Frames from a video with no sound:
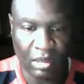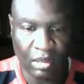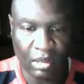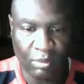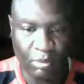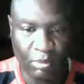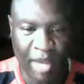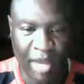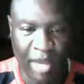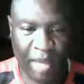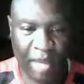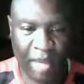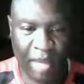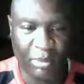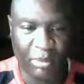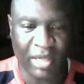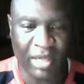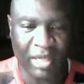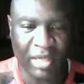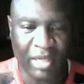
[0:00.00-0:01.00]
But I,
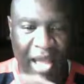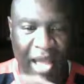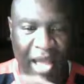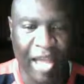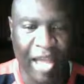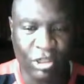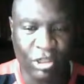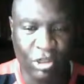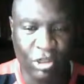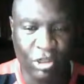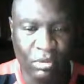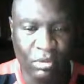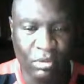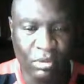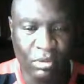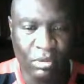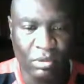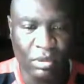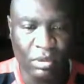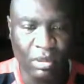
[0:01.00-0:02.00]
but I do
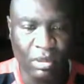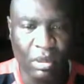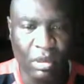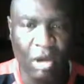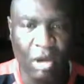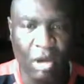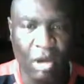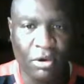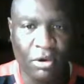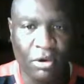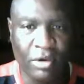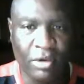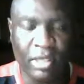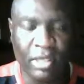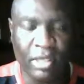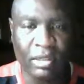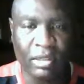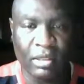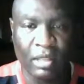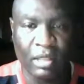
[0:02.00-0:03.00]
agree
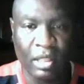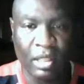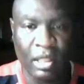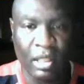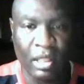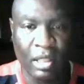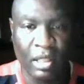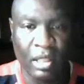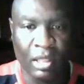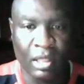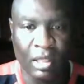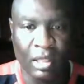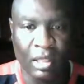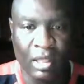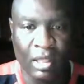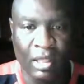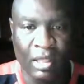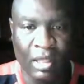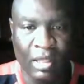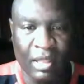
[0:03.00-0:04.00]

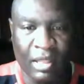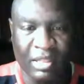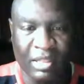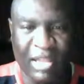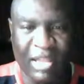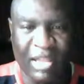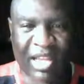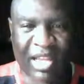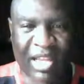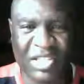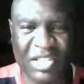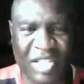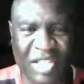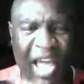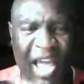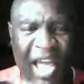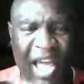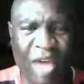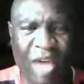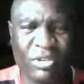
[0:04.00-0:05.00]
that it
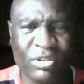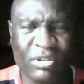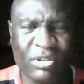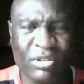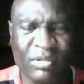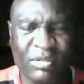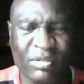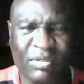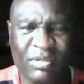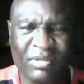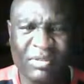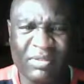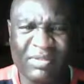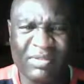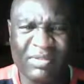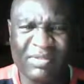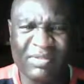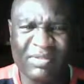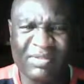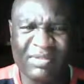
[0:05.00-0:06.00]
sounds
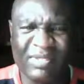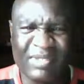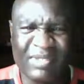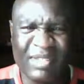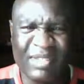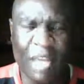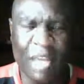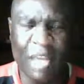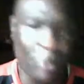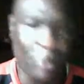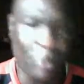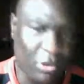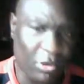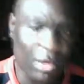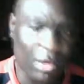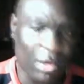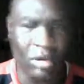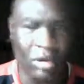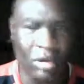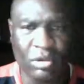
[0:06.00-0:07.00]

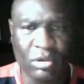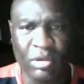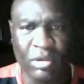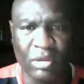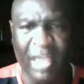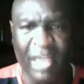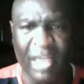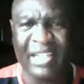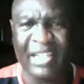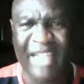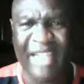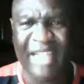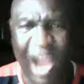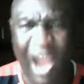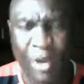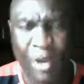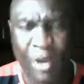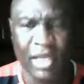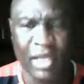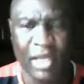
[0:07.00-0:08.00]
hypocritical and
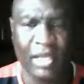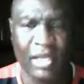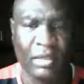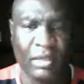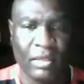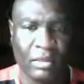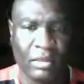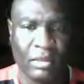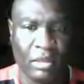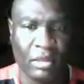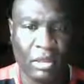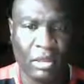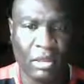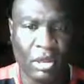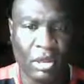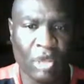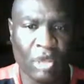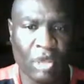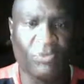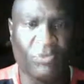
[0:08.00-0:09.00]
cowardly
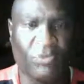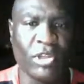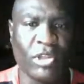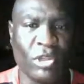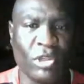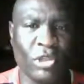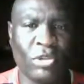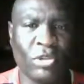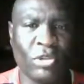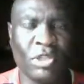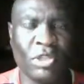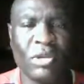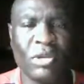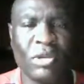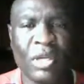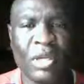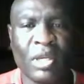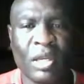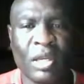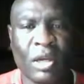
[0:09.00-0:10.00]
for you to
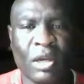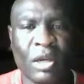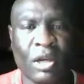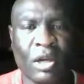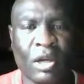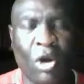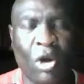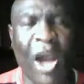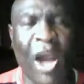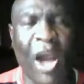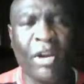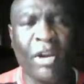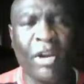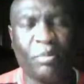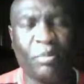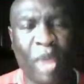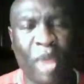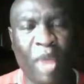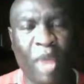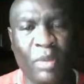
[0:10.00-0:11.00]
go out
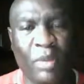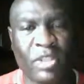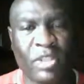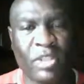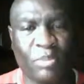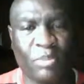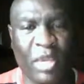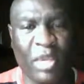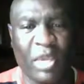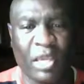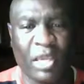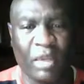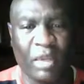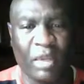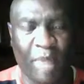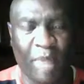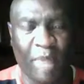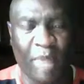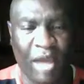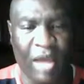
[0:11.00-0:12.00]
in public speaking
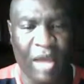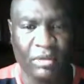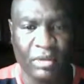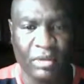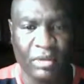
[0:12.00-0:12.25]
about